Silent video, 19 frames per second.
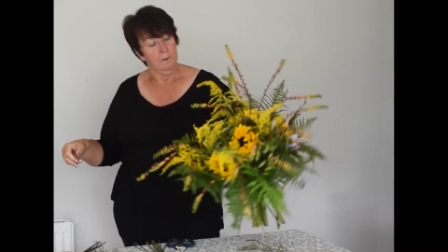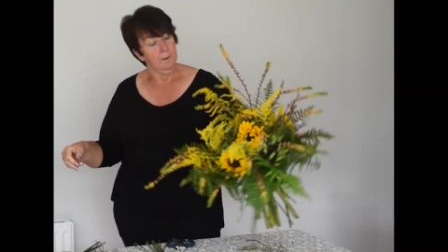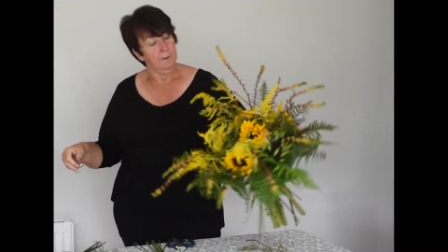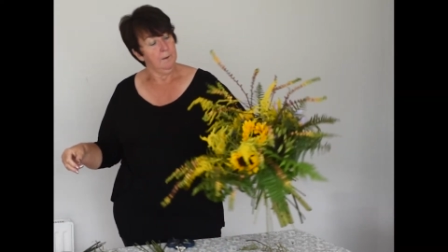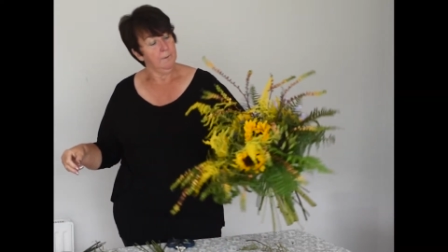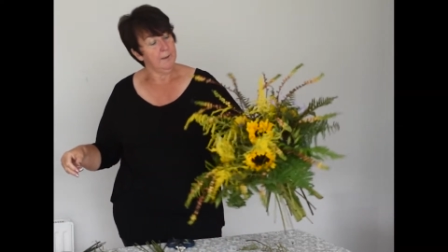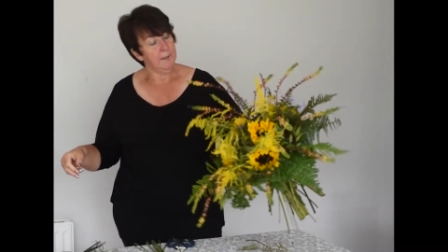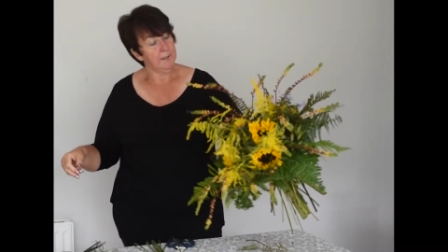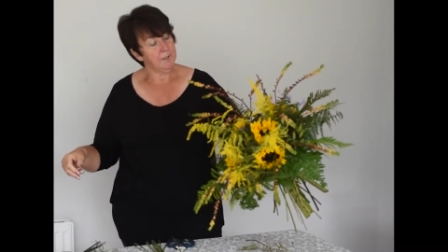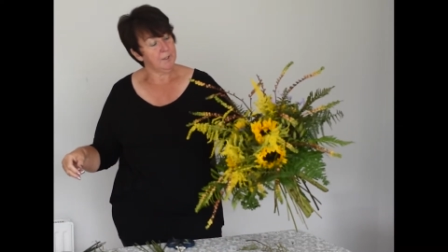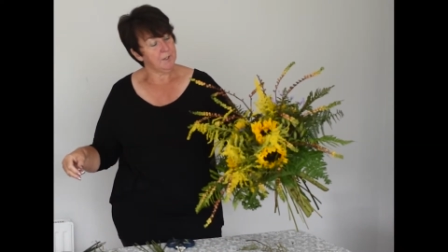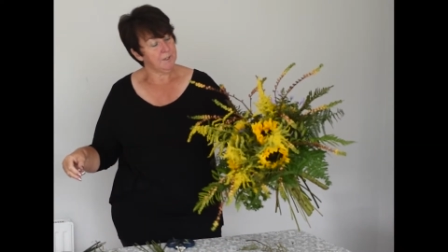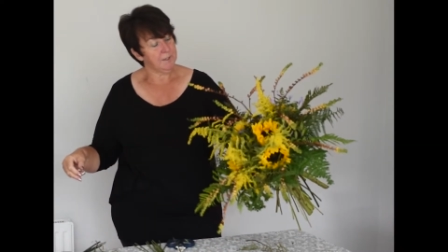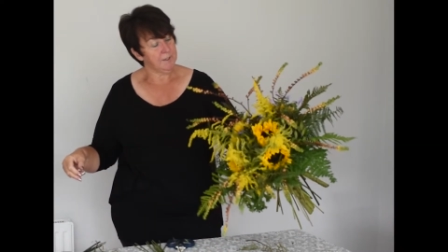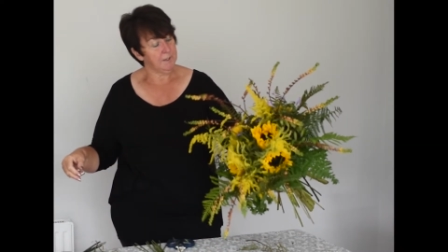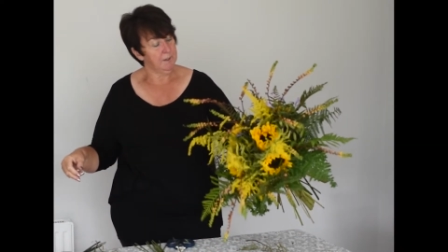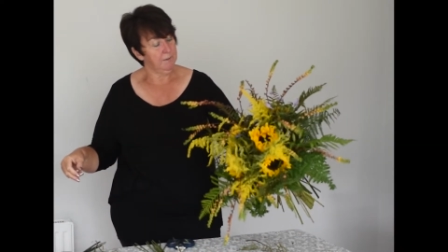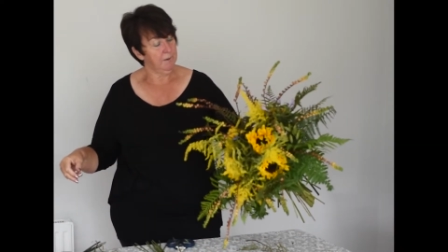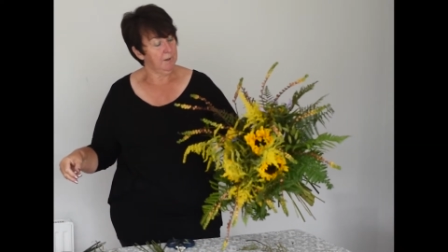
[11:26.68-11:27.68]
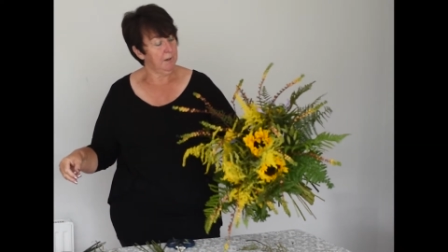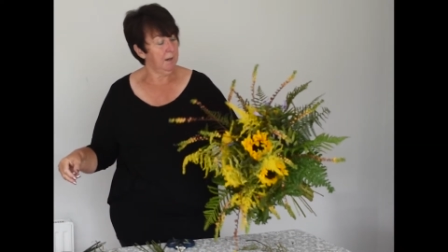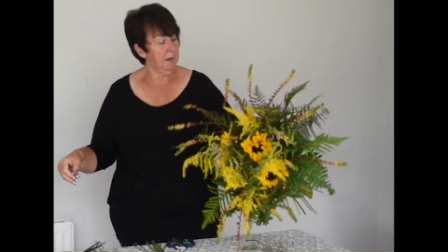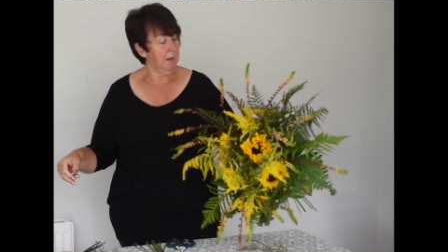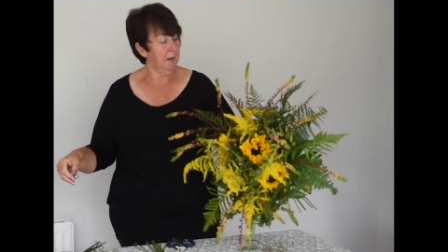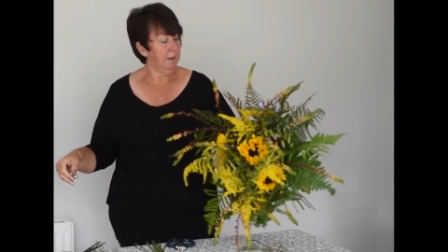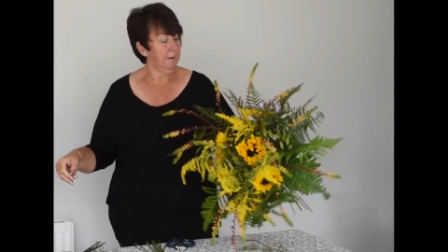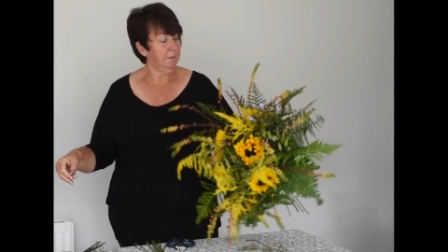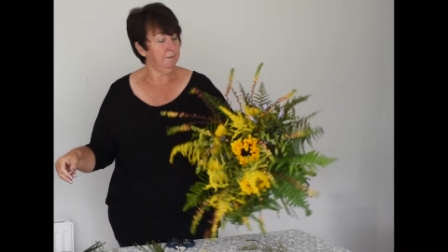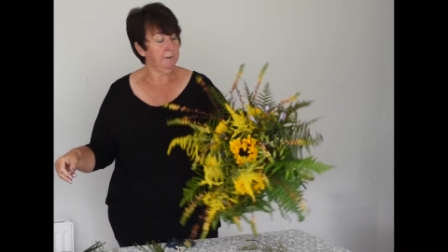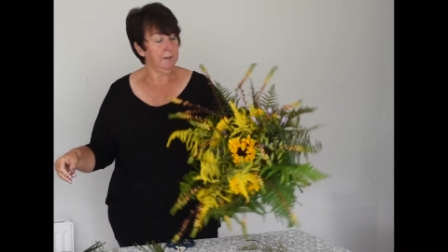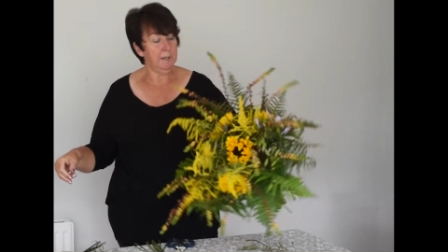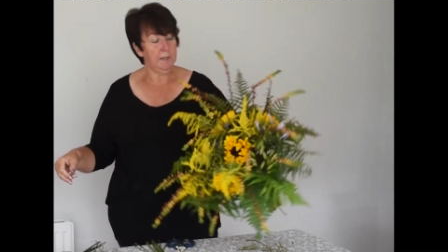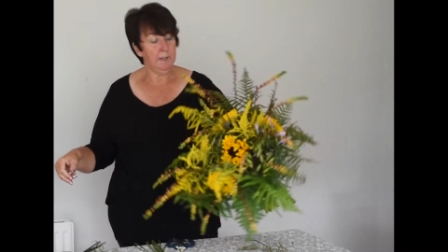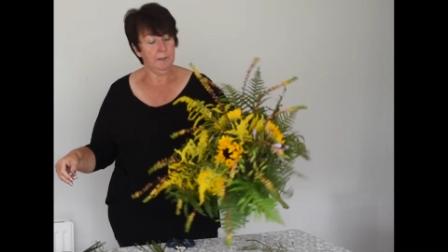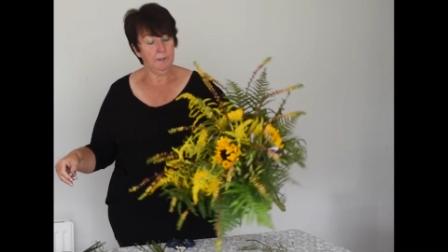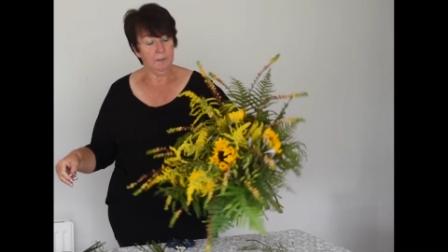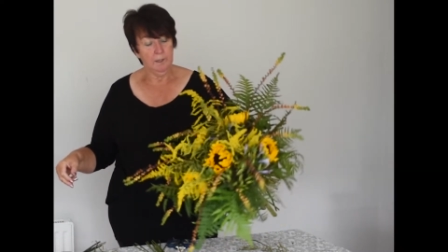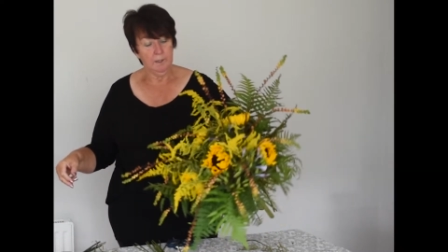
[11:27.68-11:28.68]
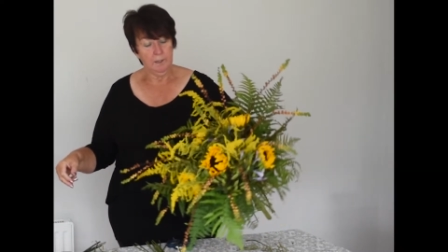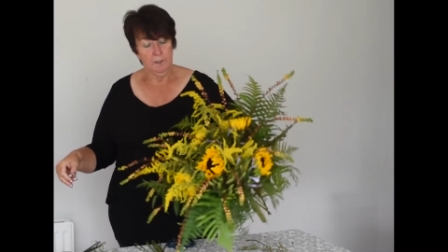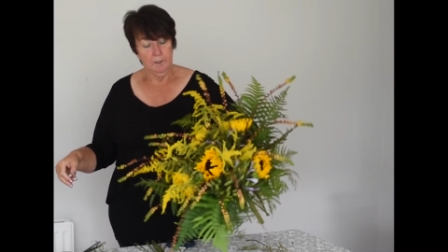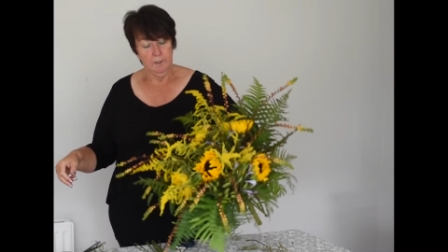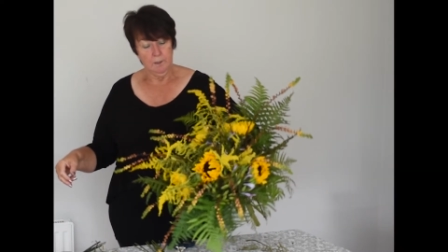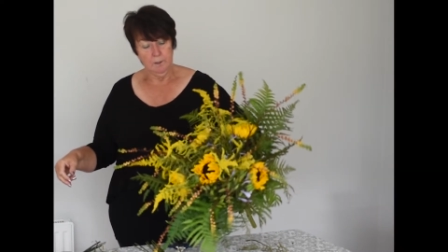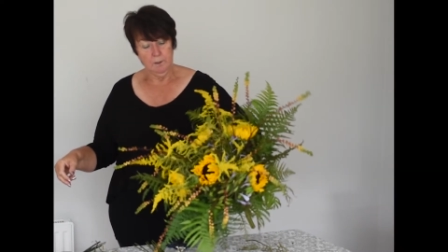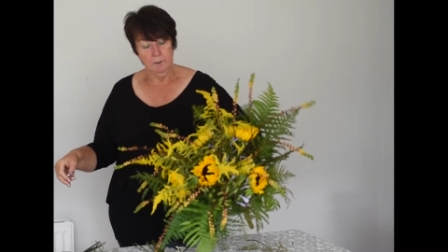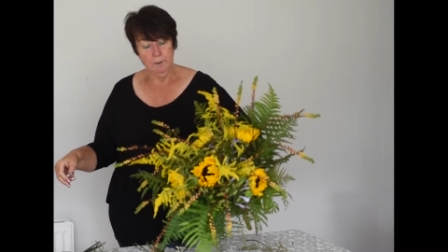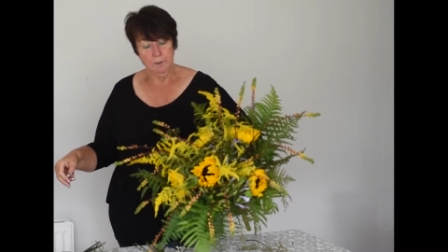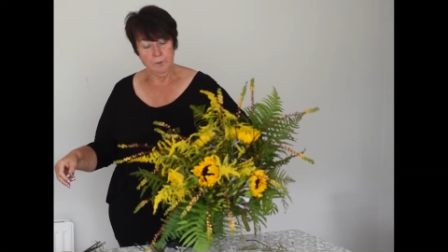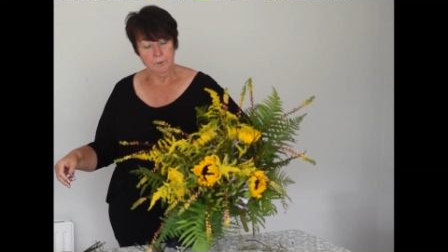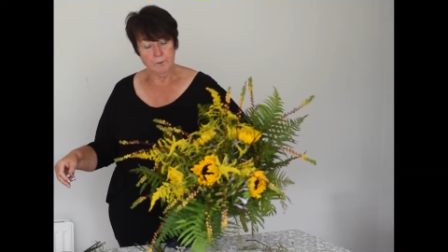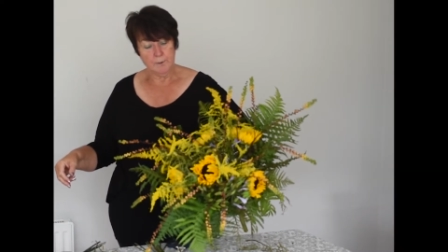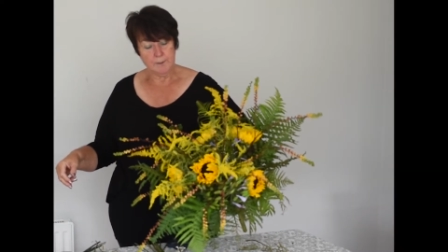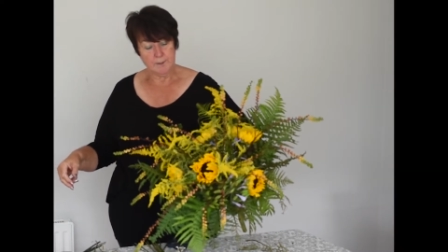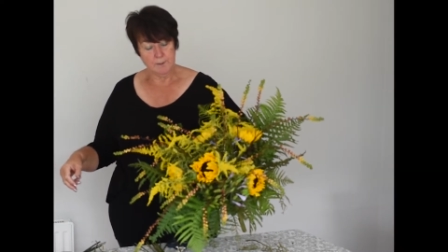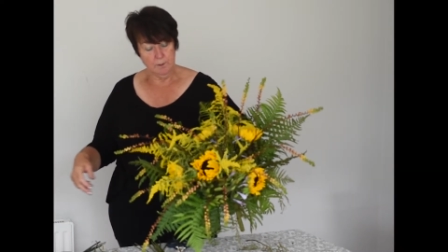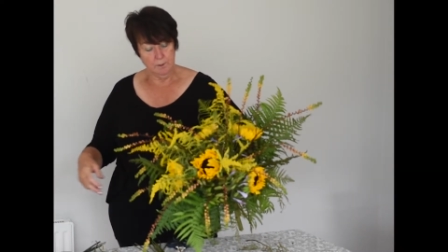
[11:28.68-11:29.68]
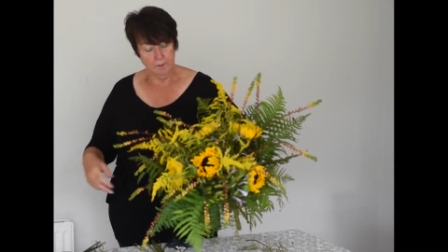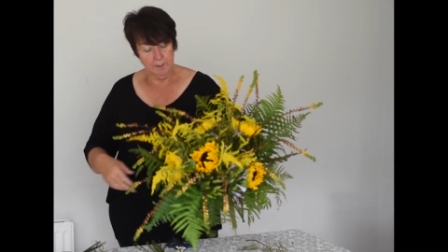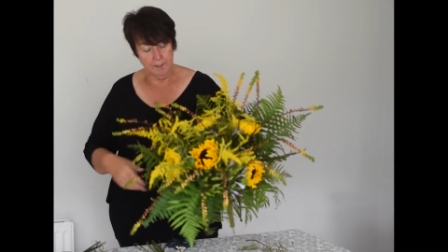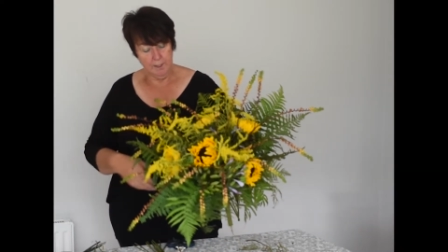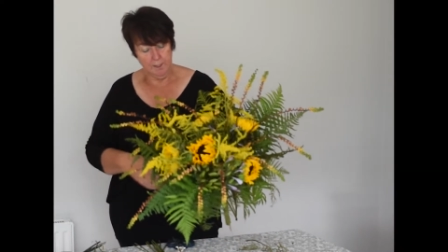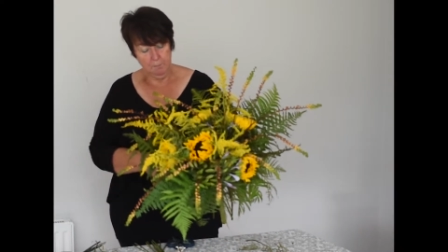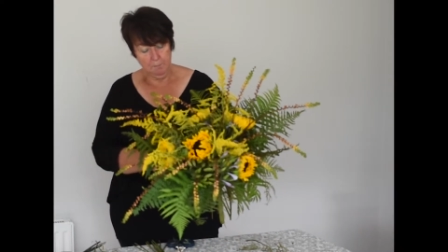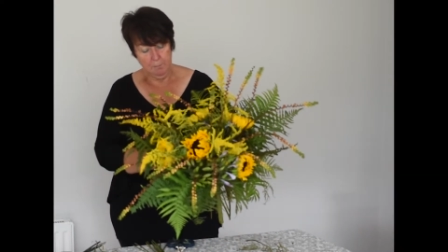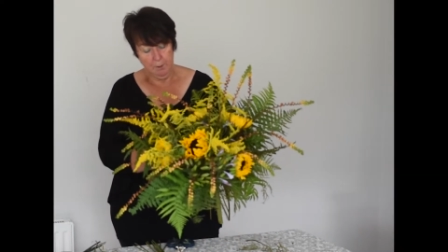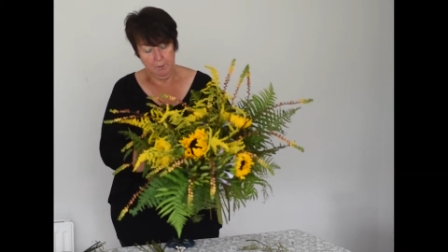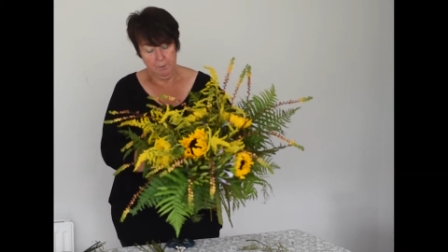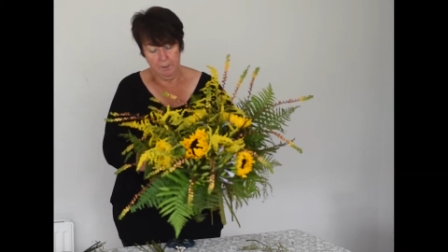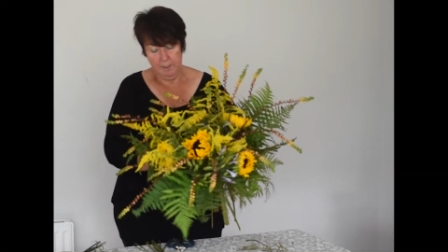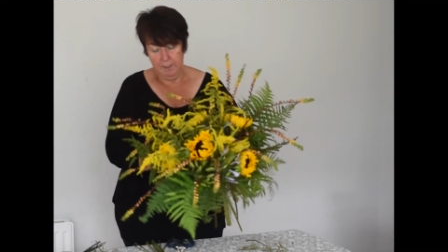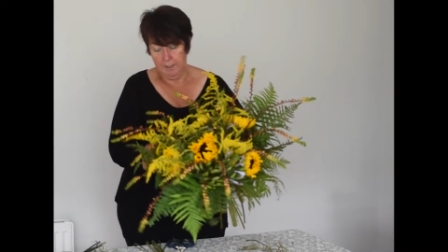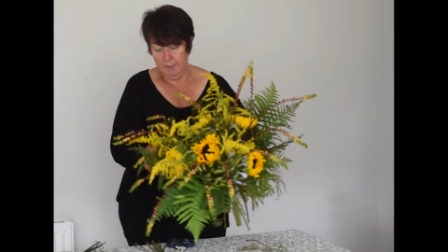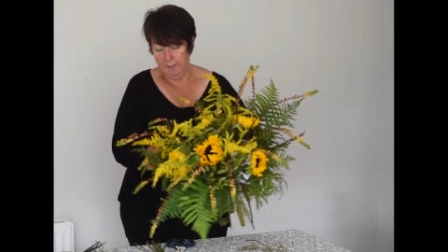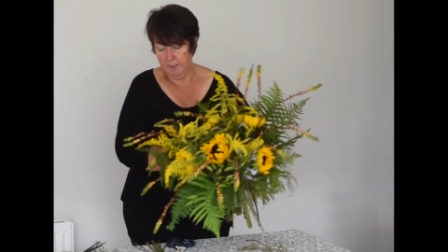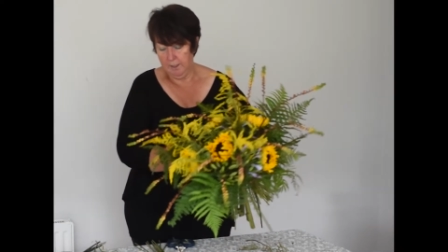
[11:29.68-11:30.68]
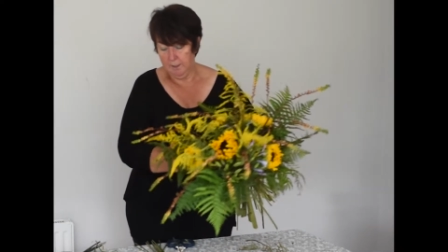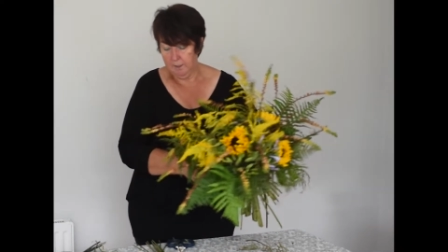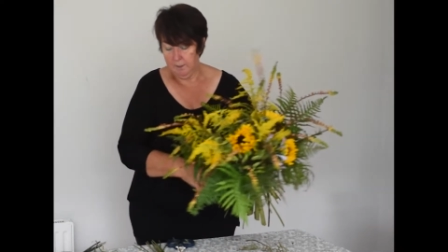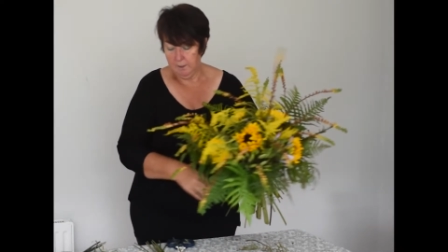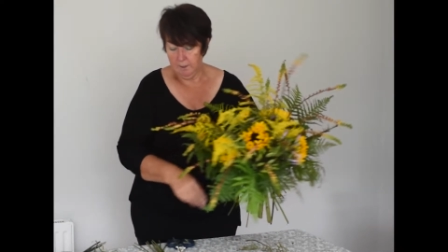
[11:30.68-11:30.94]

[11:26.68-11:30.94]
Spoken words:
And that does give a lovely, loose looking bouquet.